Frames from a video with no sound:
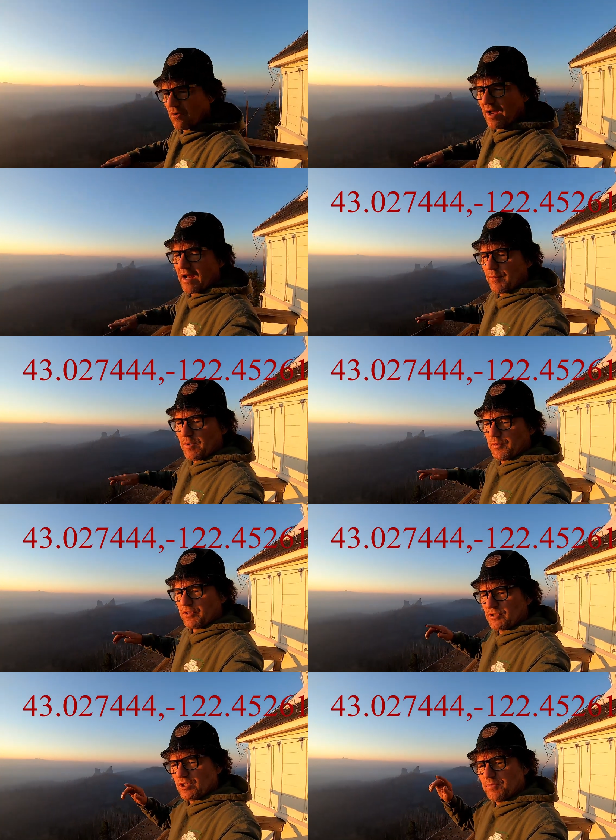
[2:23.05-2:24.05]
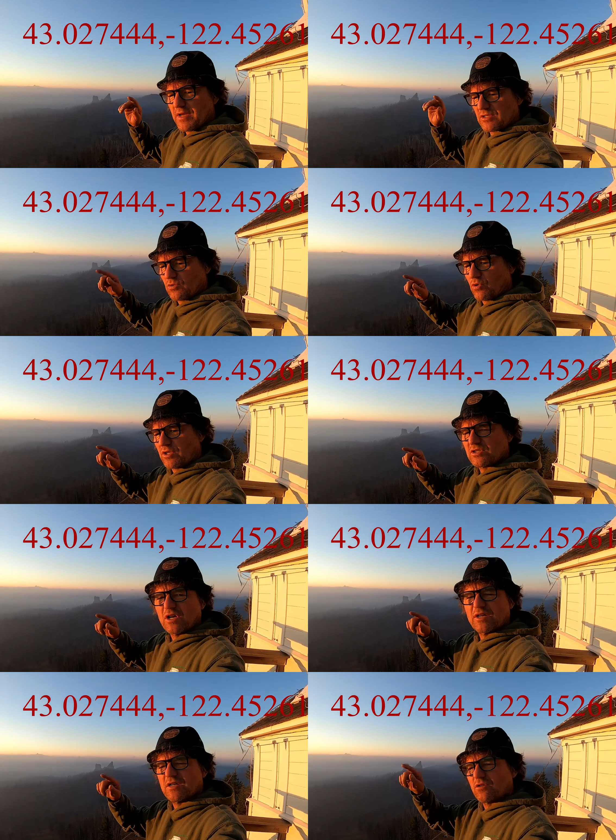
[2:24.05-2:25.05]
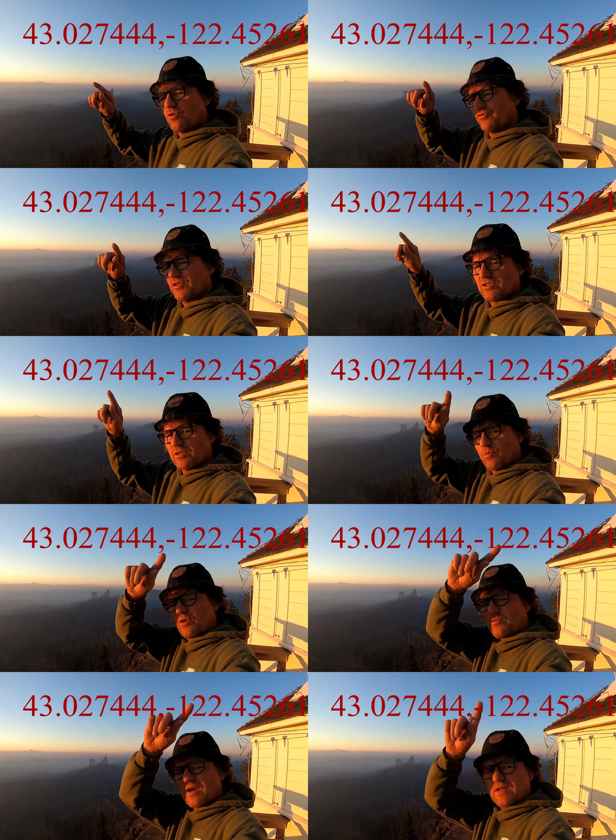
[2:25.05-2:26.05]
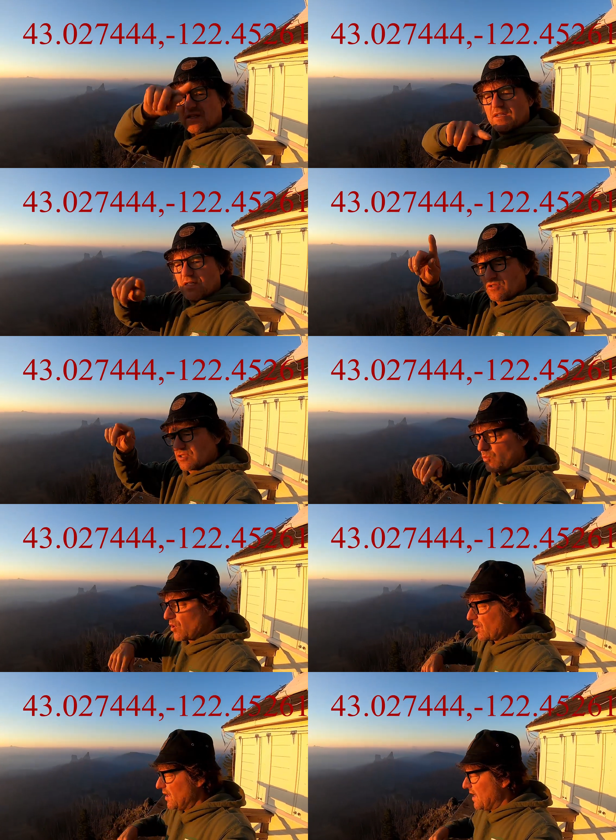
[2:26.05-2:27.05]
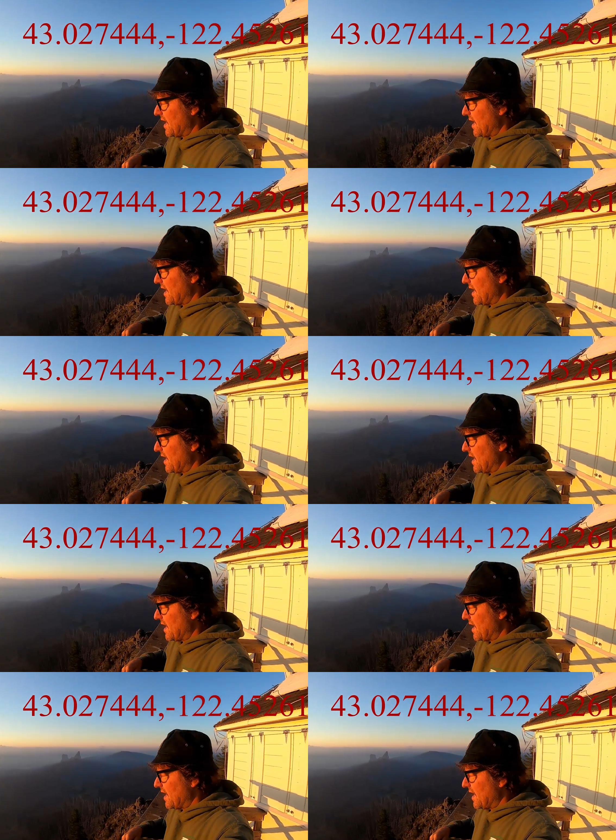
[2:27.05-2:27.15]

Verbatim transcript: All right, I'm gonna put the GPS coordinates on here, hopefully somewhere right in here somewhere.